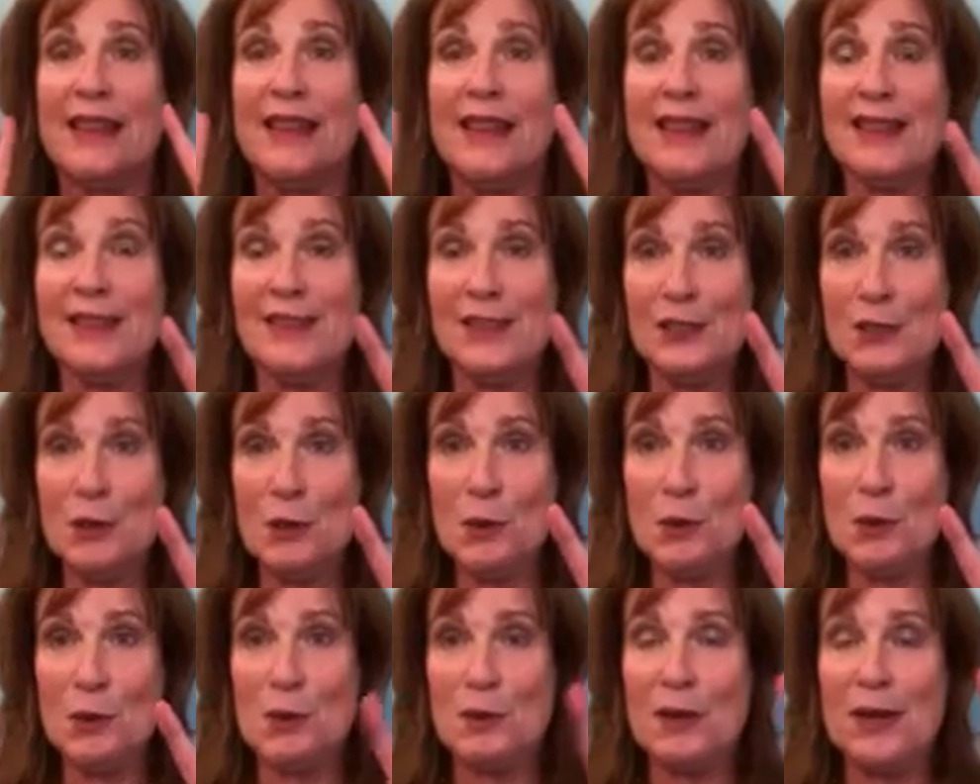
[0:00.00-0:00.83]
this
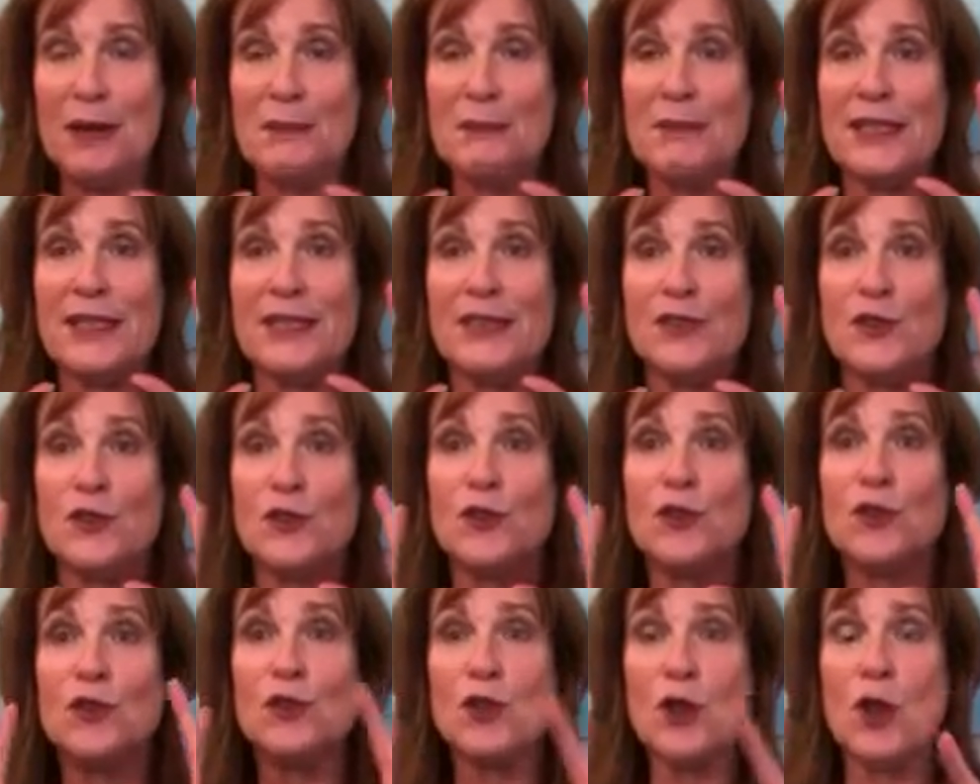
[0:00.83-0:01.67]
tool comes in
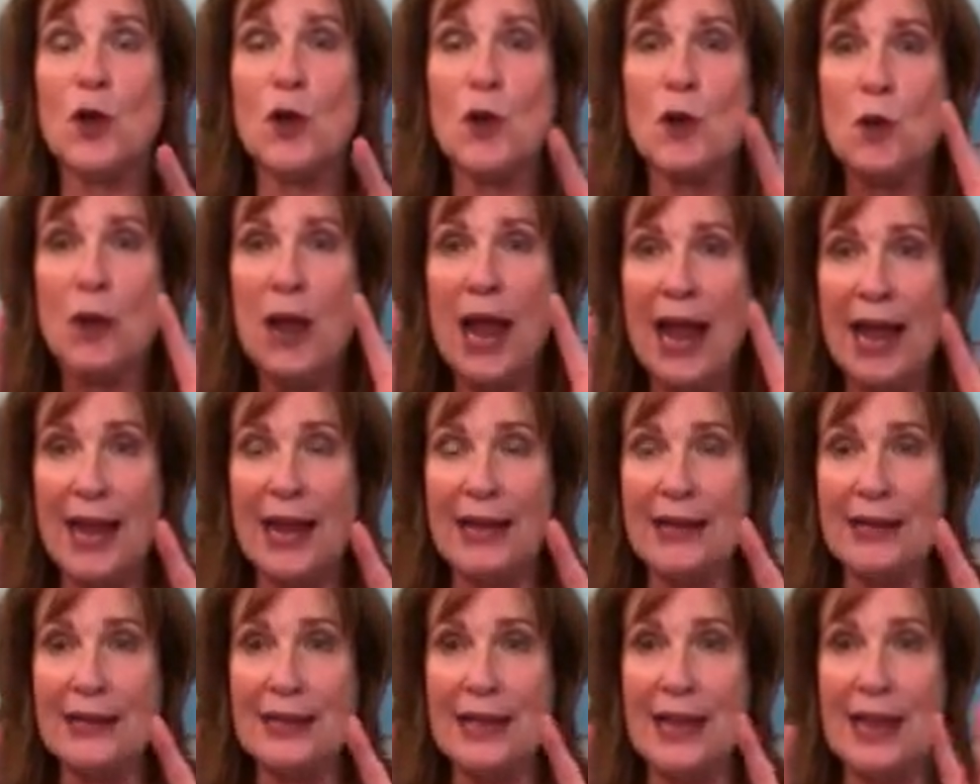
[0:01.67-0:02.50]
so
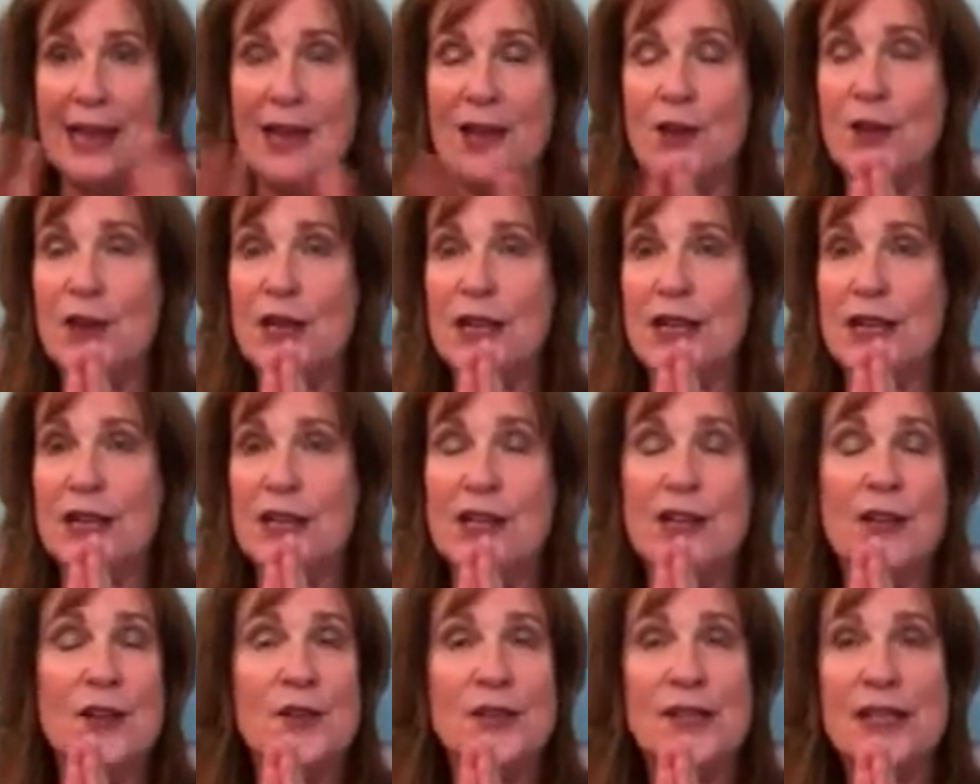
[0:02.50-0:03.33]
handy. You can
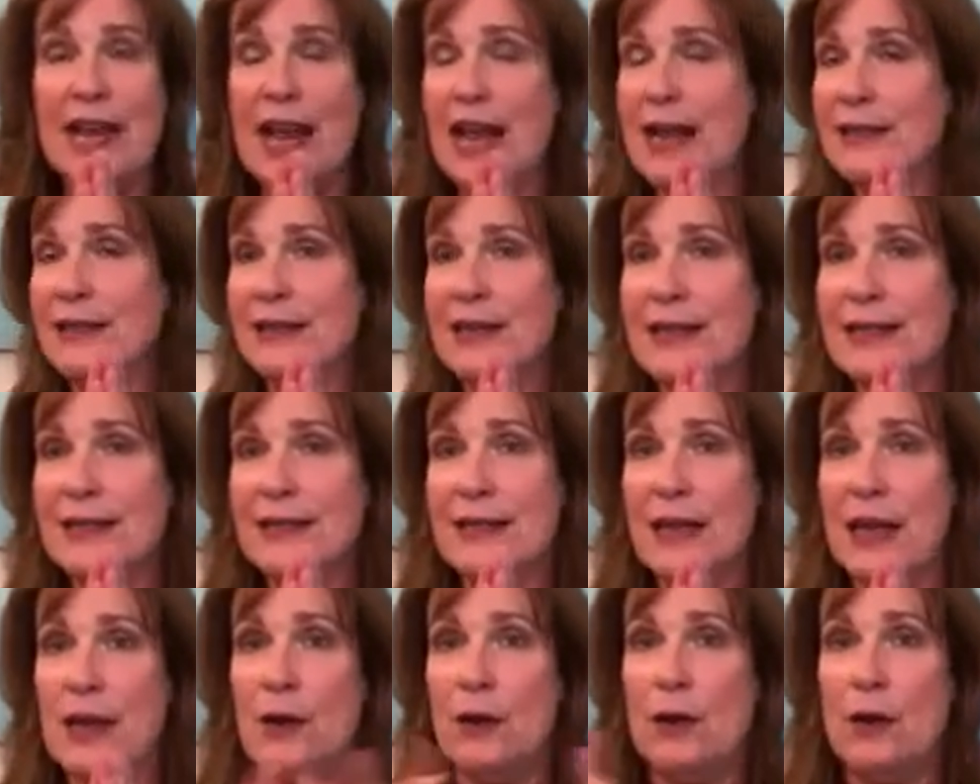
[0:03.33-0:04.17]
use it, as I
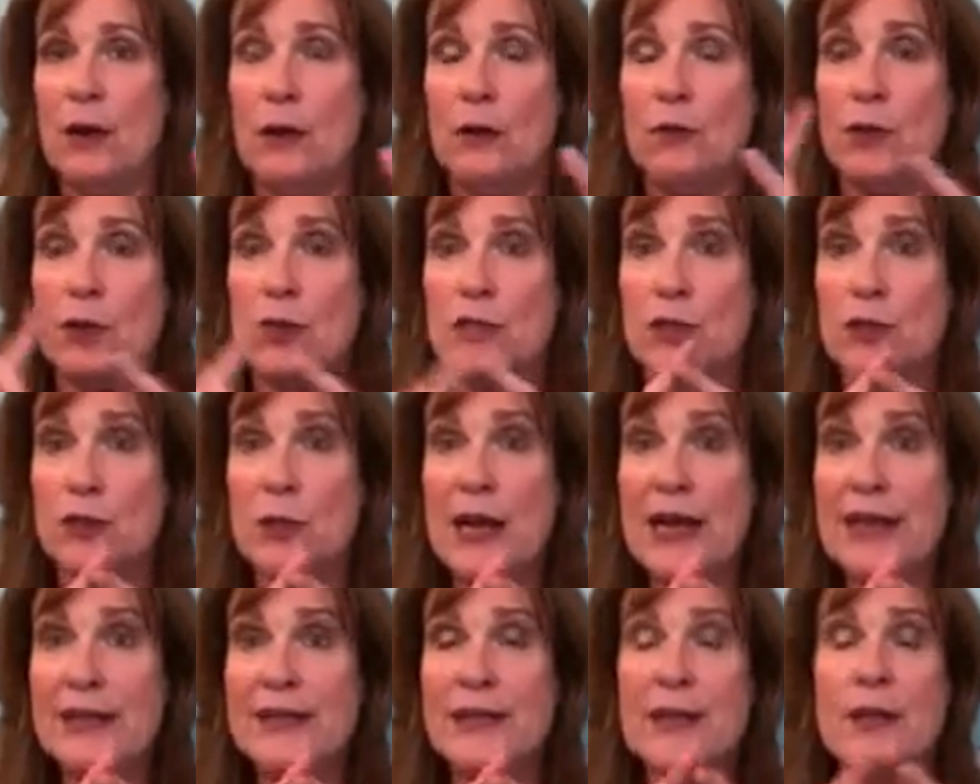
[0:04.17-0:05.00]
said, for
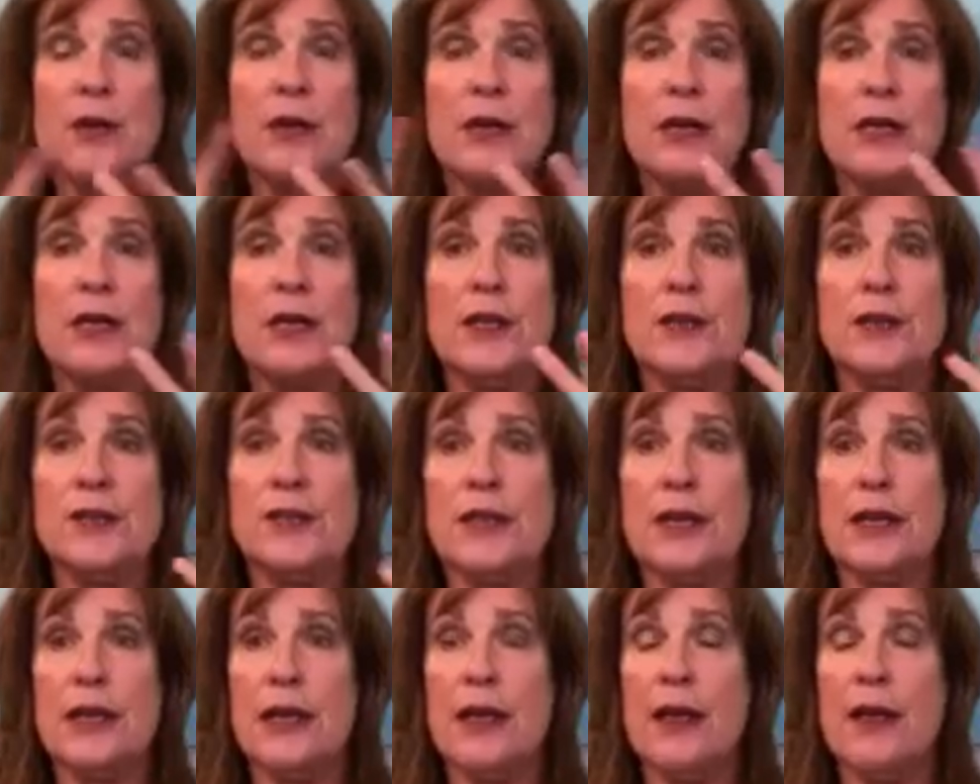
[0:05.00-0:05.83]
stress. You can
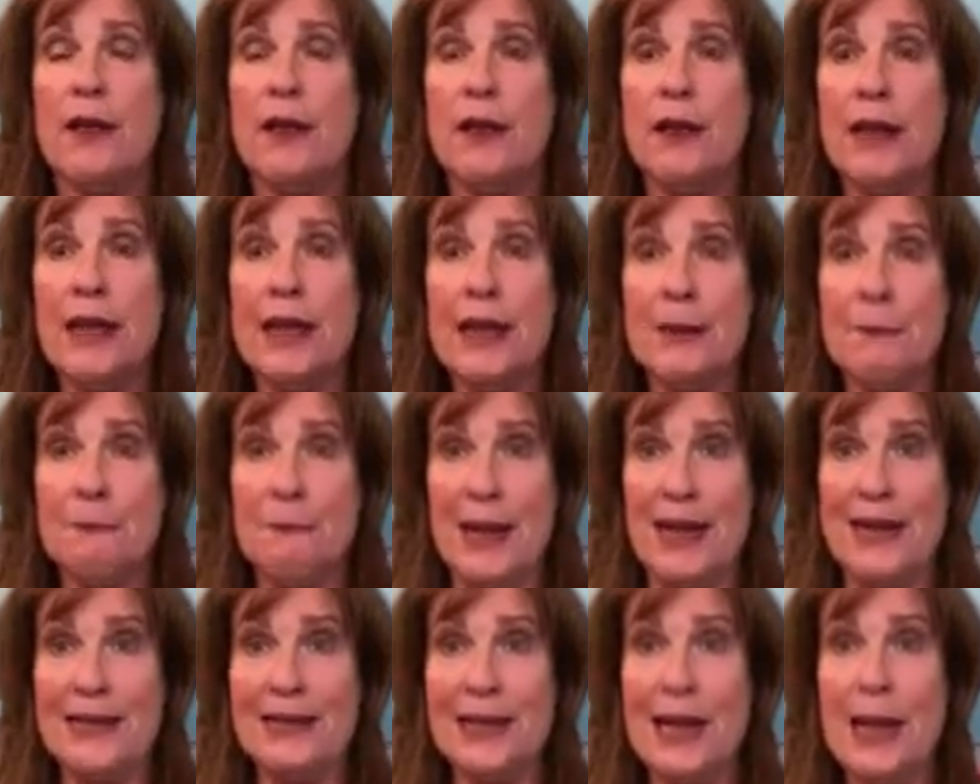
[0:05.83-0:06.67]
use it at
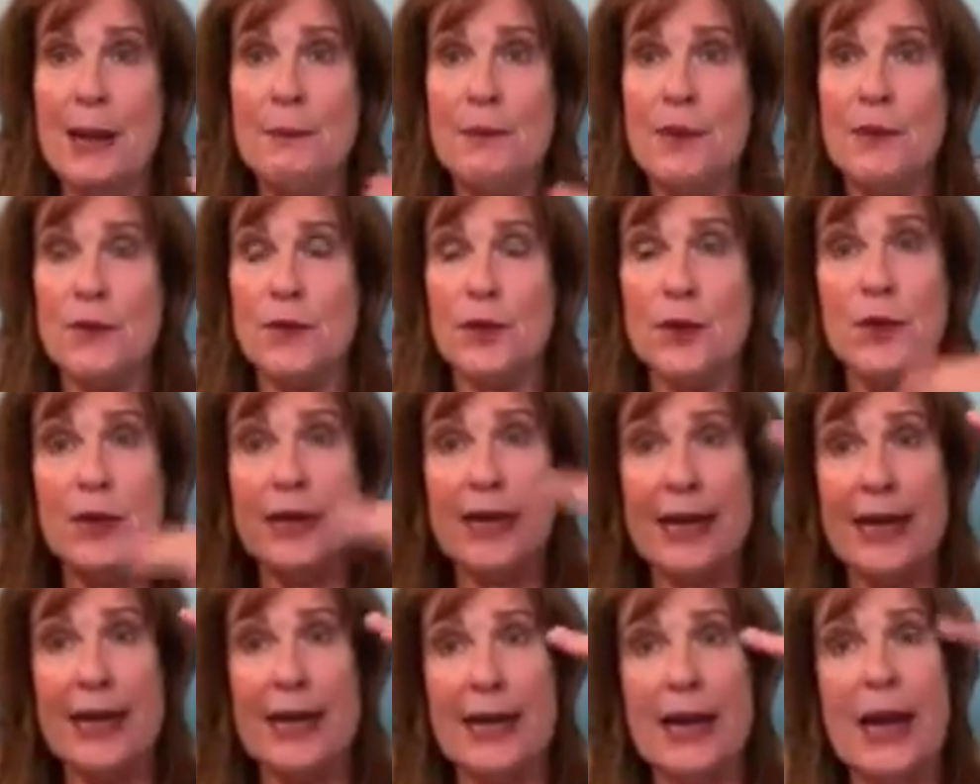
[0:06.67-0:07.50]
bedtime if you're
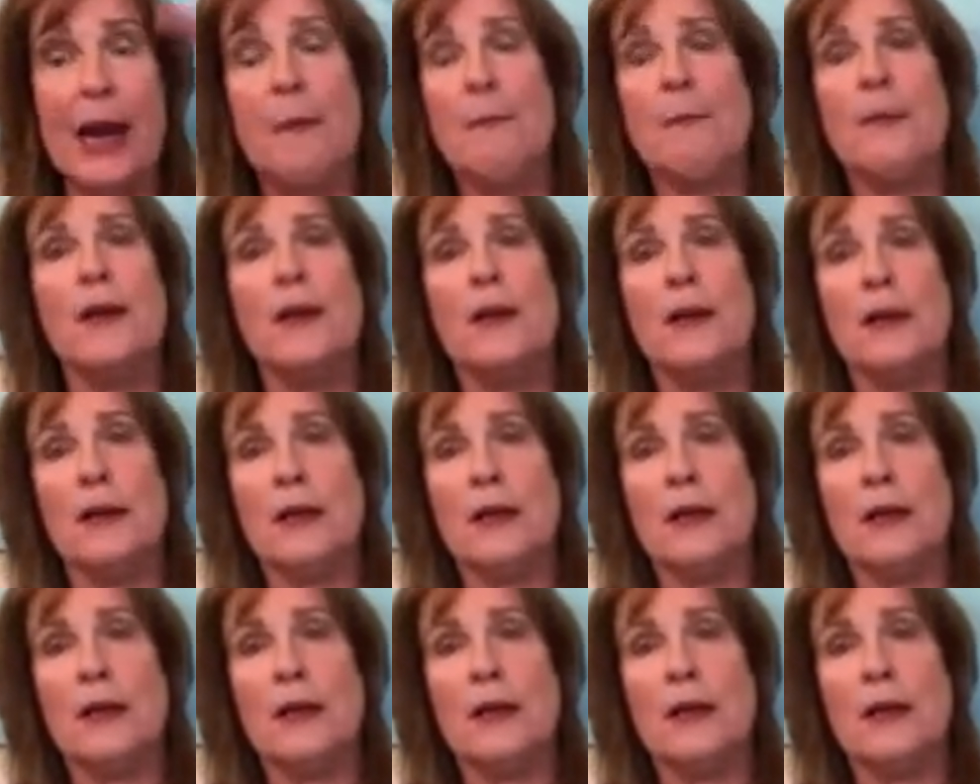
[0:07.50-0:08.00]
keyed up.